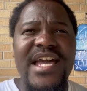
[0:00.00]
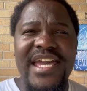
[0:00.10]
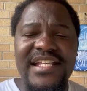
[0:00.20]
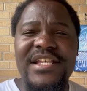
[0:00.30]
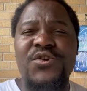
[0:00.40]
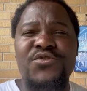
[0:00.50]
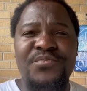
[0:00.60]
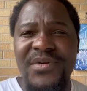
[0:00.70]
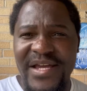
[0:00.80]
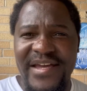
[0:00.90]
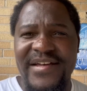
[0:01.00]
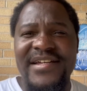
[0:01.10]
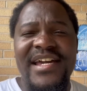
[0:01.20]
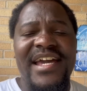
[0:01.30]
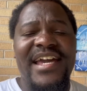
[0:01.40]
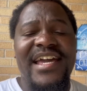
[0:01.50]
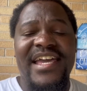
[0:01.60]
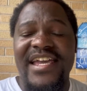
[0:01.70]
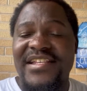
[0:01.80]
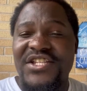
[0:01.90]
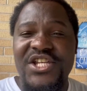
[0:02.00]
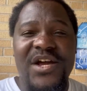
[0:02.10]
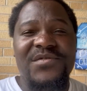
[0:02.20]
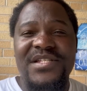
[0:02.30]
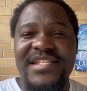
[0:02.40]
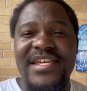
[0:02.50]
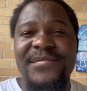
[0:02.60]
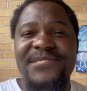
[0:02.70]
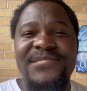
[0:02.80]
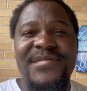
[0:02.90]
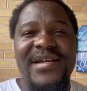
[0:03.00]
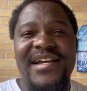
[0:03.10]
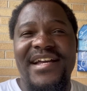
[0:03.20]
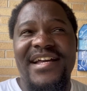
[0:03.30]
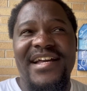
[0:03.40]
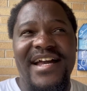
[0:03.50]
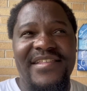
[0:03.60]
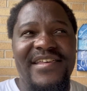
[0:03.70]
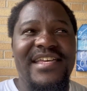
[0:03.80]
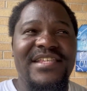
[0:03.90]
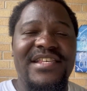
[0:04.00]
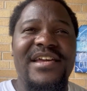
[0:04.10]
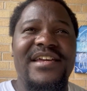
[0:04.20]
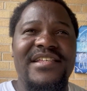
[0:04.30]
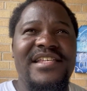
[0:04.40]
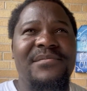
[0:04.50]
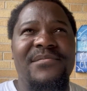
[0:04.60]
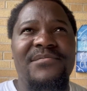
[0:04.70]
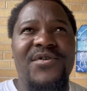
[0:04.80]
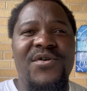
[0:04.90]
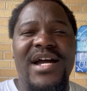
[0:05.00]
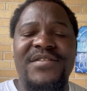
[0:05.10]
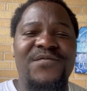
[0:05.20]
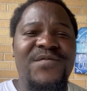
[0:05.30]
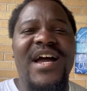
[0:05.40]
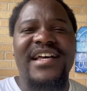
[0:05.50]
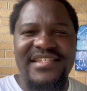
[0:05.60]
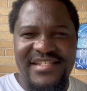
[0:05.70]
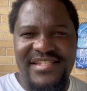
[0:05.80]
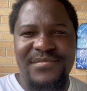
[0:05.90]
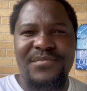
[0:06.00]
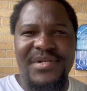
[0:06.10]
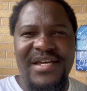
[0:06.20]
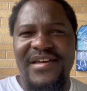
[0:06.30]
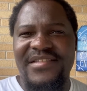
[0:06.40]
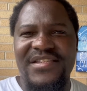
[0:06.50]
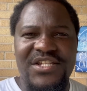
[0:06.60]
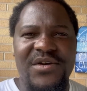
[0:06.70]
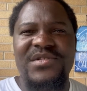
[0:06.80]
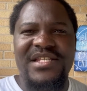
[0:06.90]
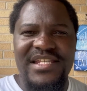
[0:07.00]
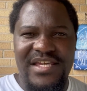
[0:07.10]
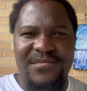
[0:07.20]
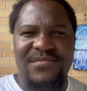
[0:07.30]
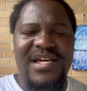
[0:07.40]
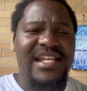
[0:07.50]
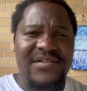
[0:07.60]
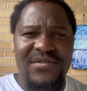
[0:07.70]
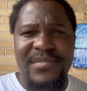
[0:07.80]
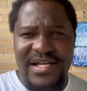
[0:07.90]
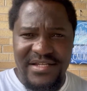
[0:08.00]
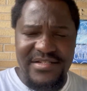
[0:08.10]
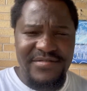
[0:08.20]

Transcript: it's a good player. In a Chelsea team, I think he's a, he's a more advanced player in the Chelsea team than everybody.